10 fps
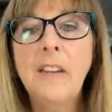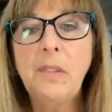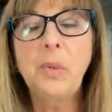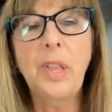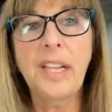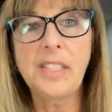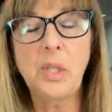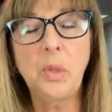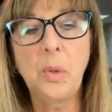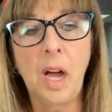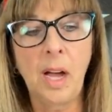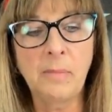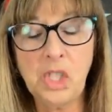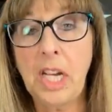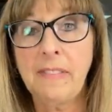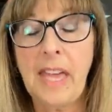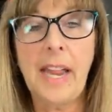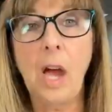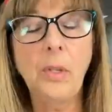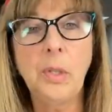If you'd like to um, check that
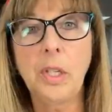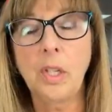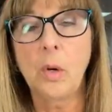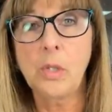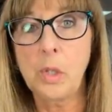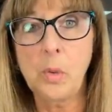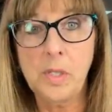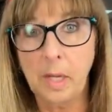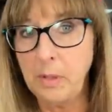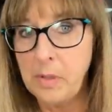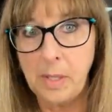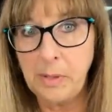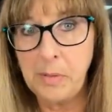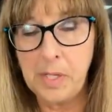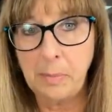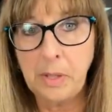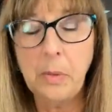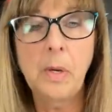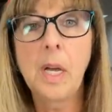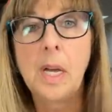out, you can go to w w w